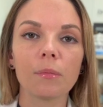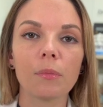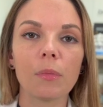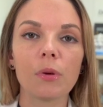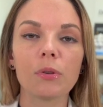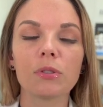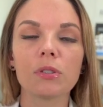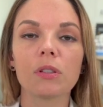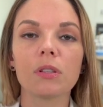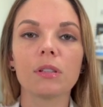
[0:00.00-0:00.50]

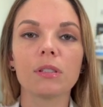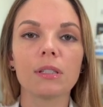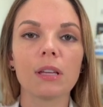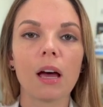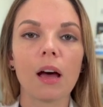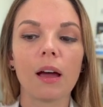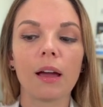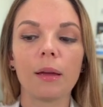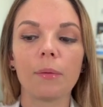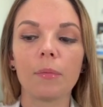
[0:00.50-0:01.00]
Most of the
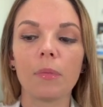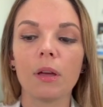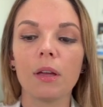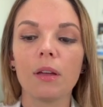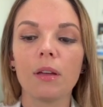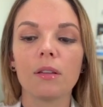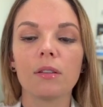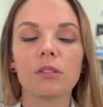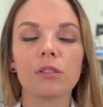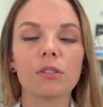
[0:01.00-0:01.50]
time,
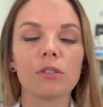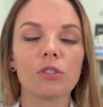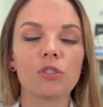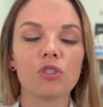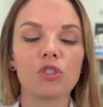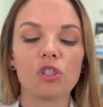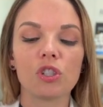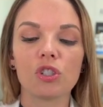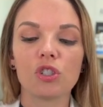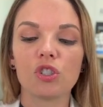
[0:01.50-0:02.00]

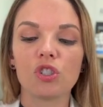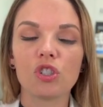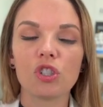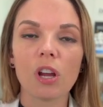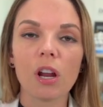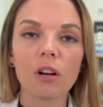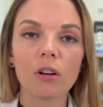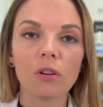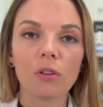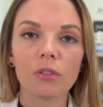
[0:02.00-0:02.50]
just
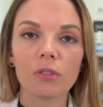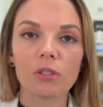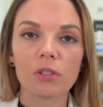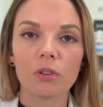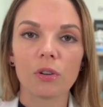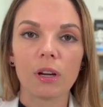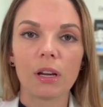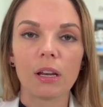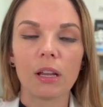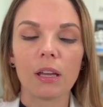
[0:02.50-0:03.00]
general
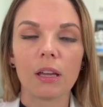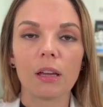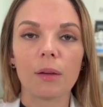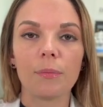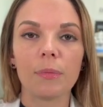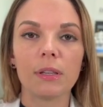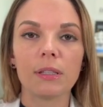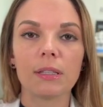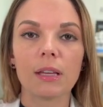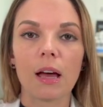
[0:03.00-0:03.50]
screening can
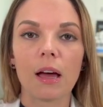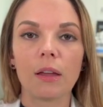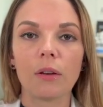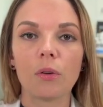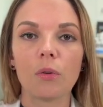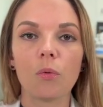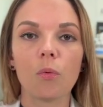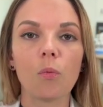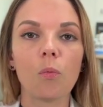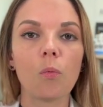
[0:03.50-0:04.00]
be done